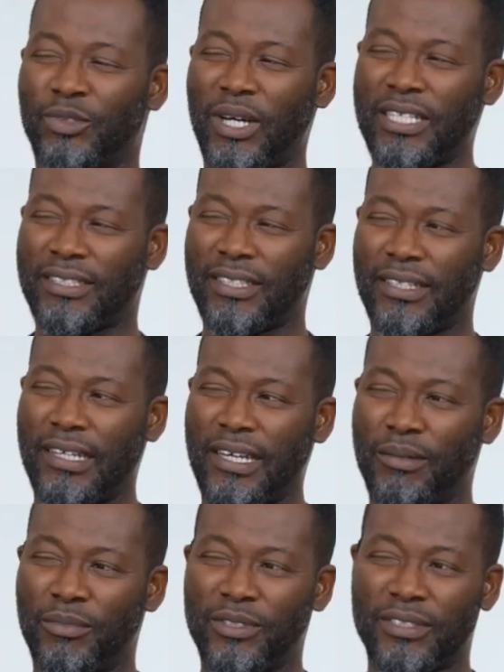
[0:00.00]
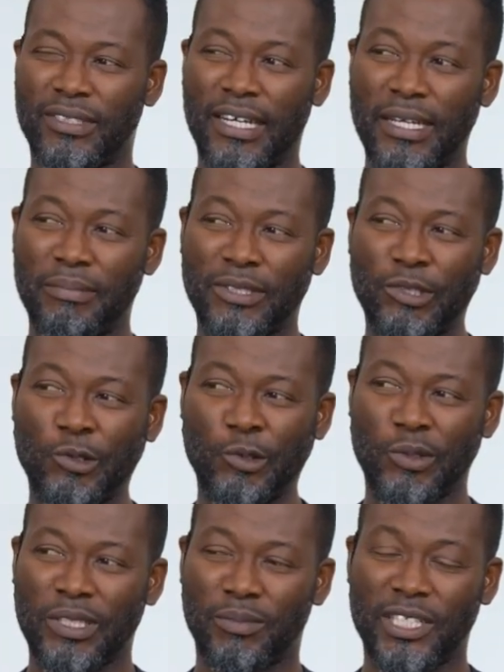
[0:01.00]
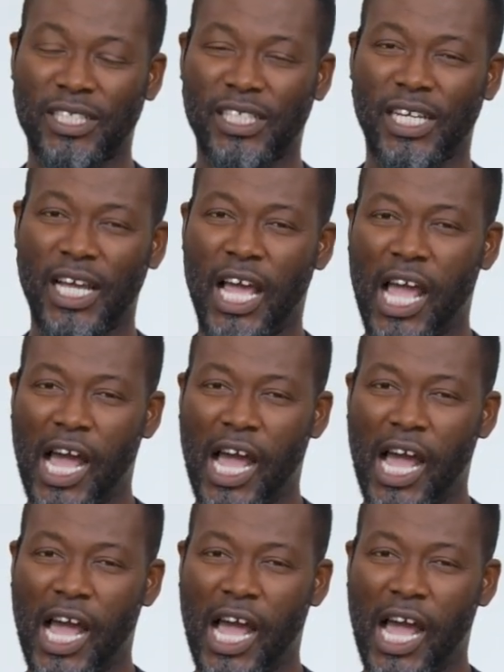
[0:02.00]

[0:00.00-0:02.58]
twice a day, most times, you know, especially